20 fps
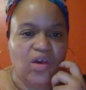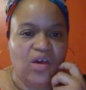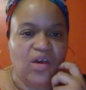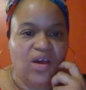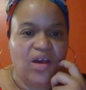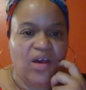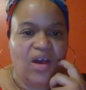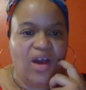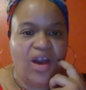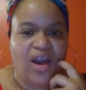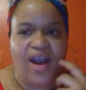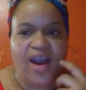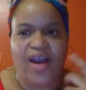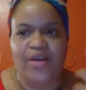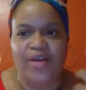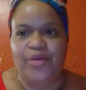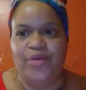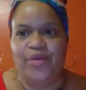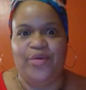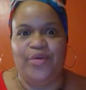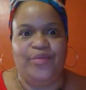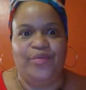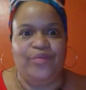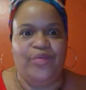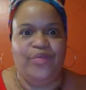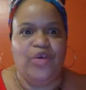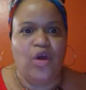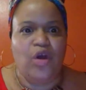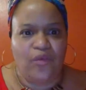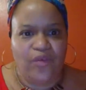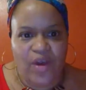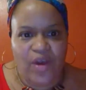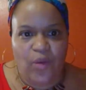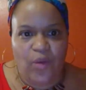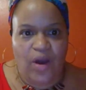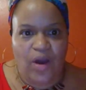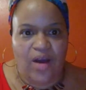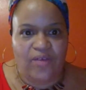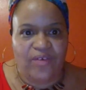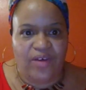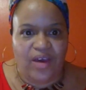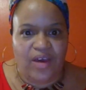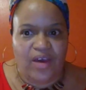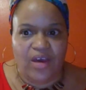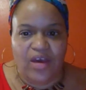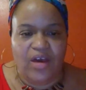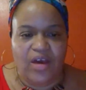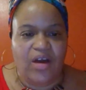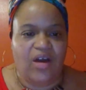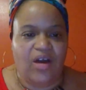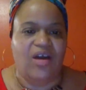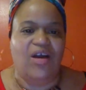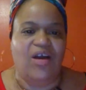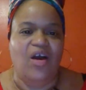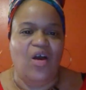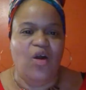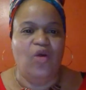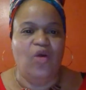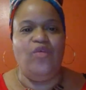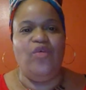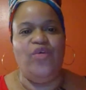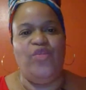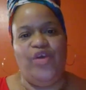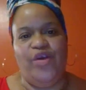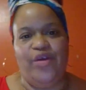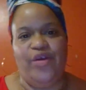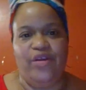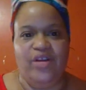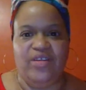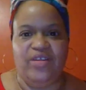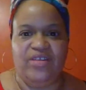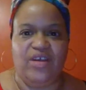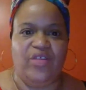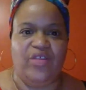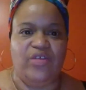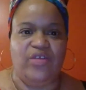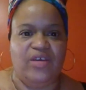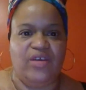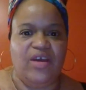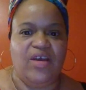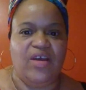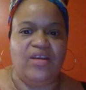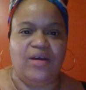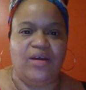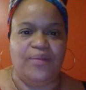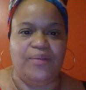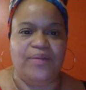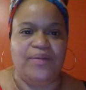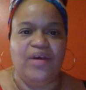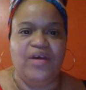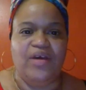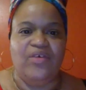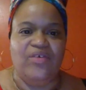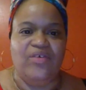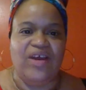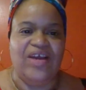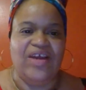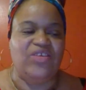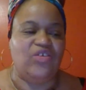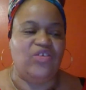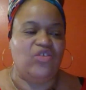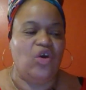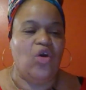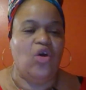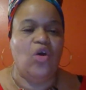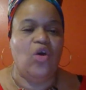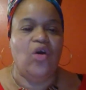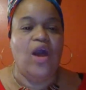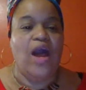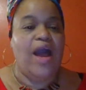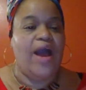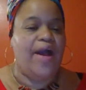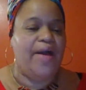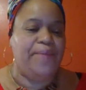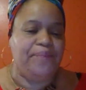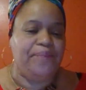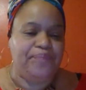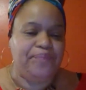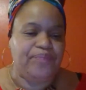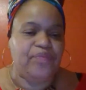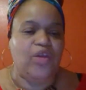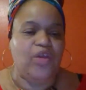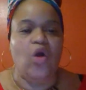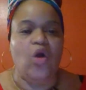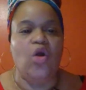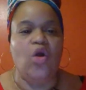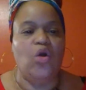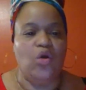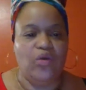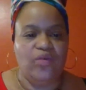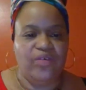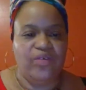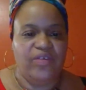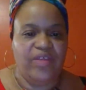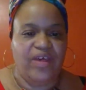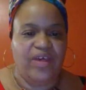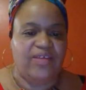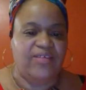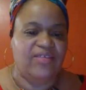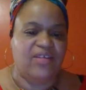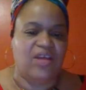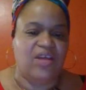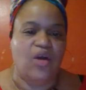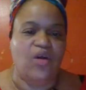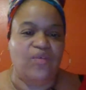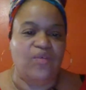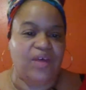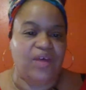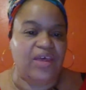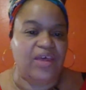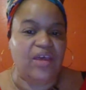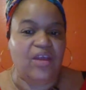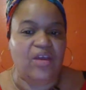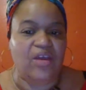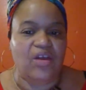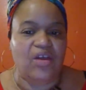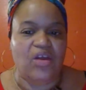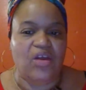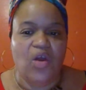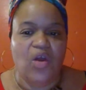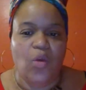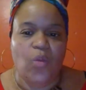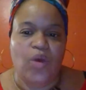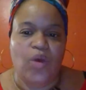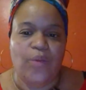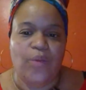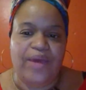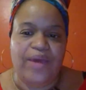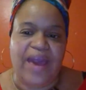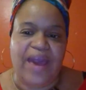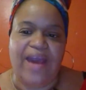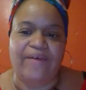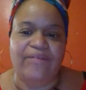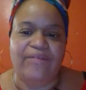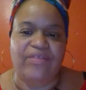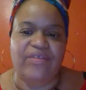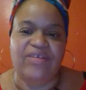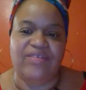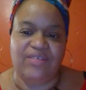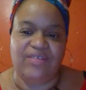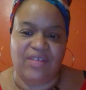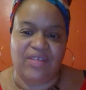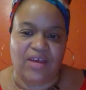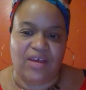I don't know, Yod-Heh-Wav-Heh over there in the southern kingdom, right? So don't go over there. Stay over here where we have this thing.